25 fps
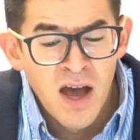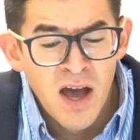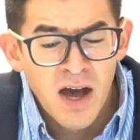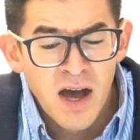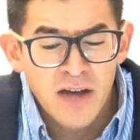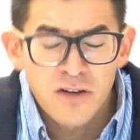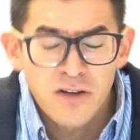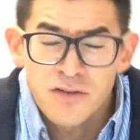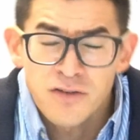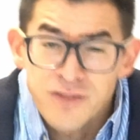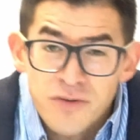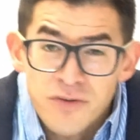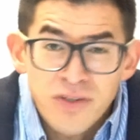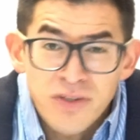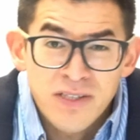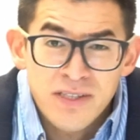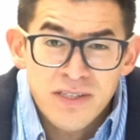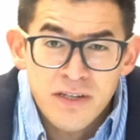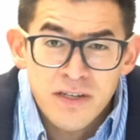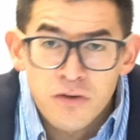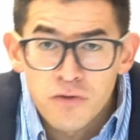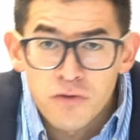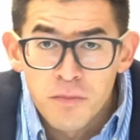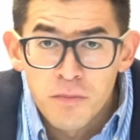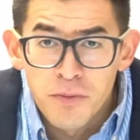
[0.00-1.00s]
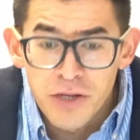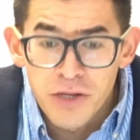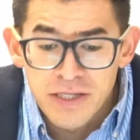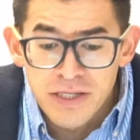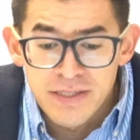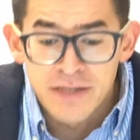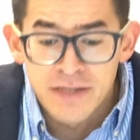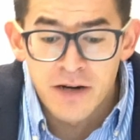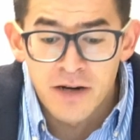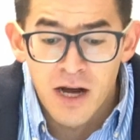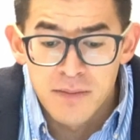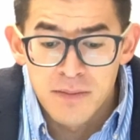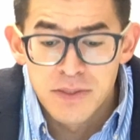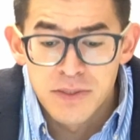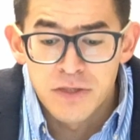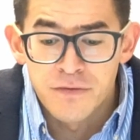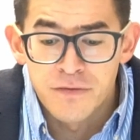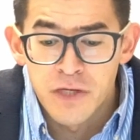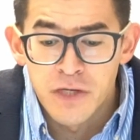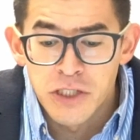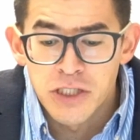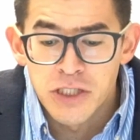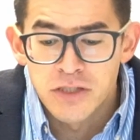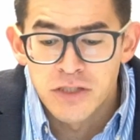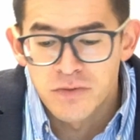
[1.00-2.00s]
I'd also consider replacing
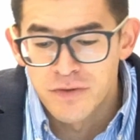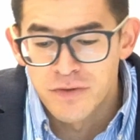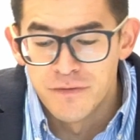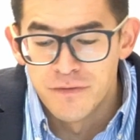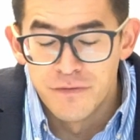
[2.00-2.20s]
observations with